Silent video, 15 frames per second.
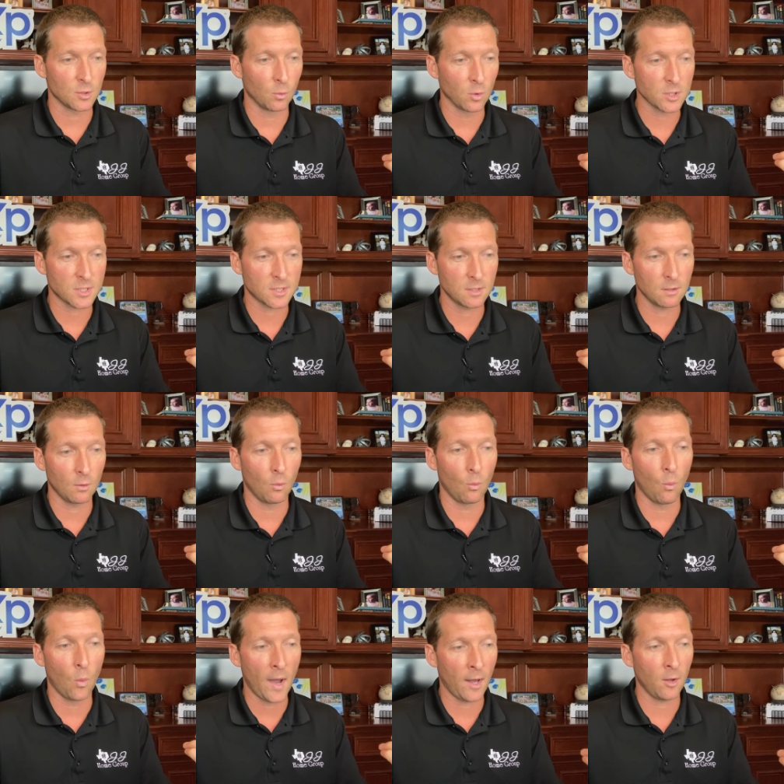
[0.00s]
we're still
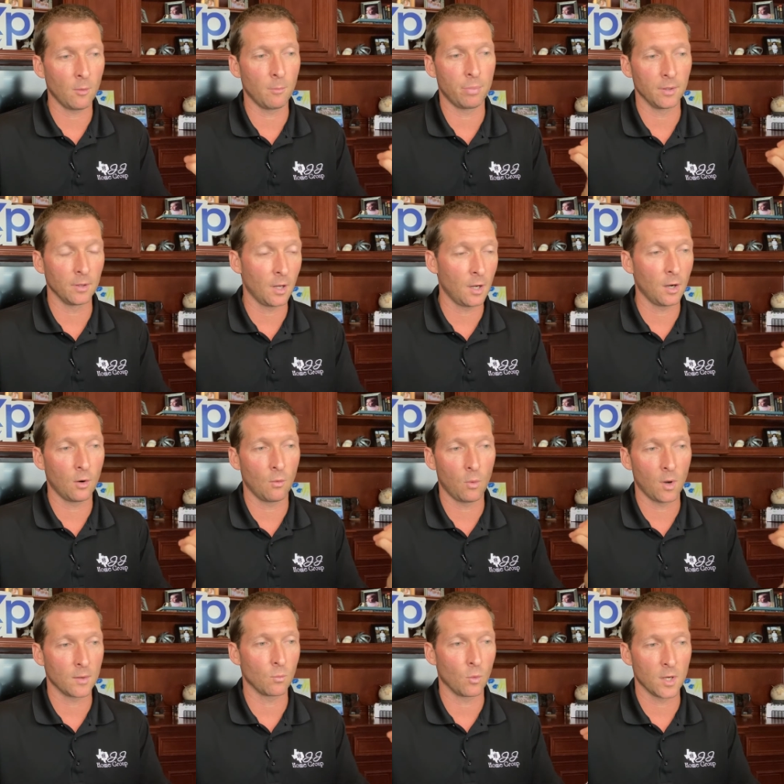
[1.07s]
well below
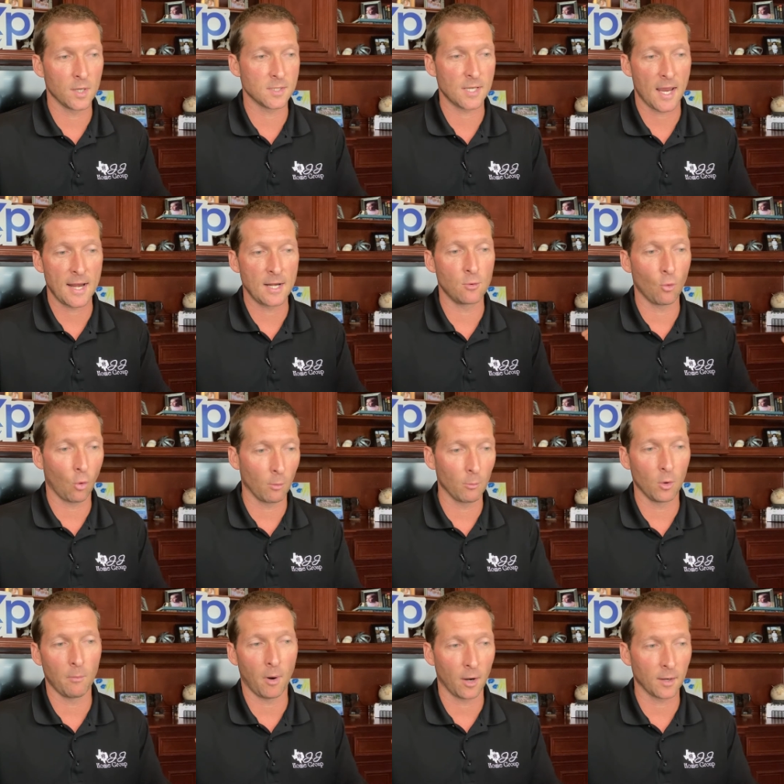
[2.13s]
what was a
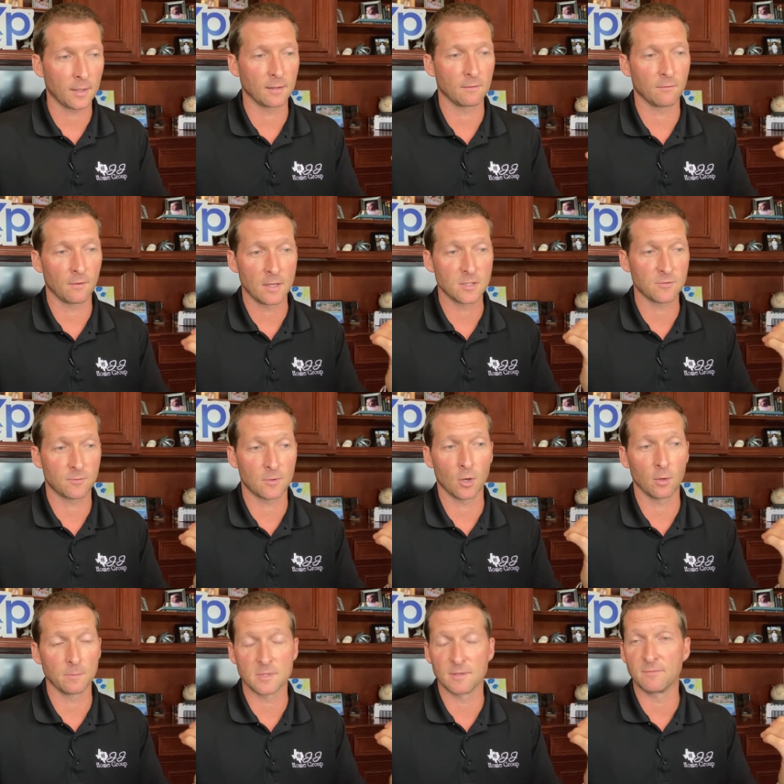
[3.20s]
normal market in
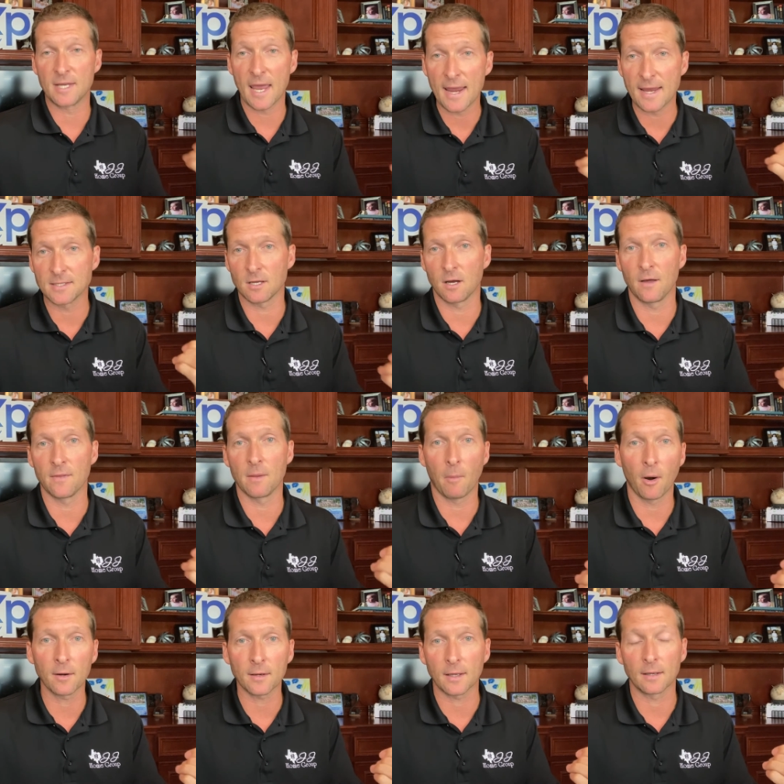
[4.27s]
terms of days on the
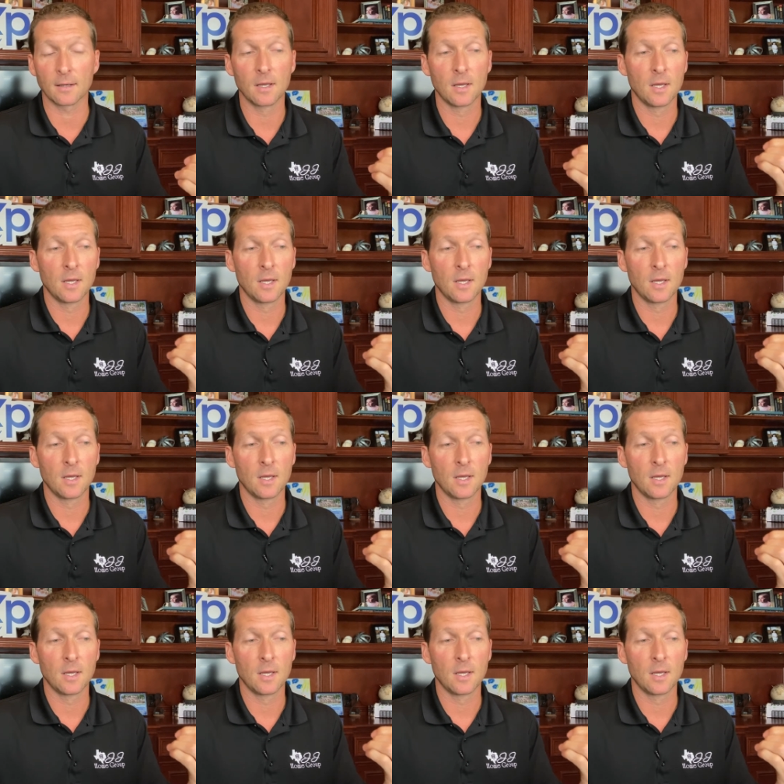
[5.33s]
market.